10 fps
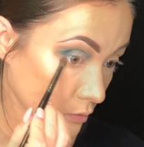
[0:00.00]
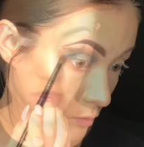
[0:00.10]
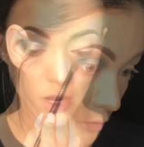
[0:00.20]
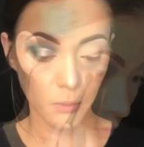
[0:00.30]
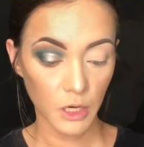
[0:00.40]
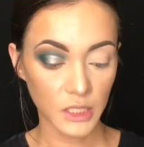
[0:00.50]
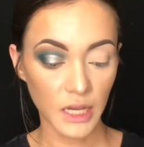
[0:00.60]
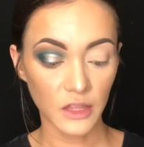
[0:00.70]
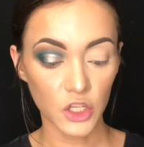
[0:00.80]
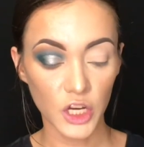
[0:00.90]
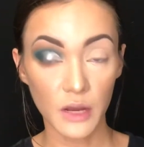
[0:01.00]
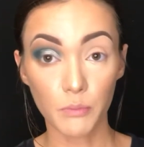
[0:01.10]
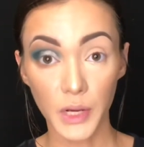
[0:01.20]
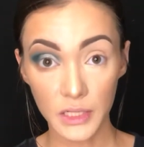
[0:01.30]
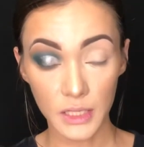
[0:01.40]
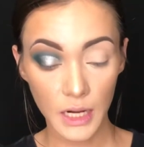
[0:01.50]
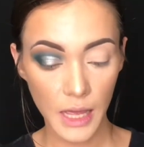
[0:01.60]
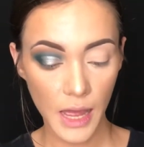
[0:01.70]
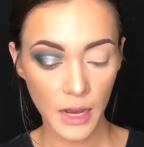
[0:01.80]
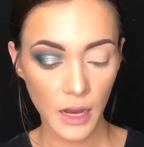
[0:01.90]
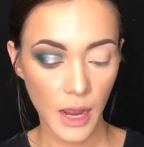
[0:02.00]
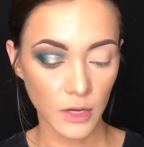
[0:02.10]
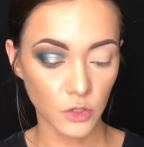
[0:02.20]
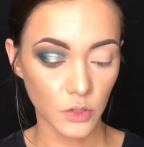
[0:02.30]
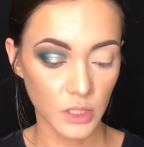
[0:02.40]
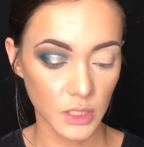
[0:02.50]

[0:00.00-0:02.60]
Then I'm going to take the shade Busted again and do the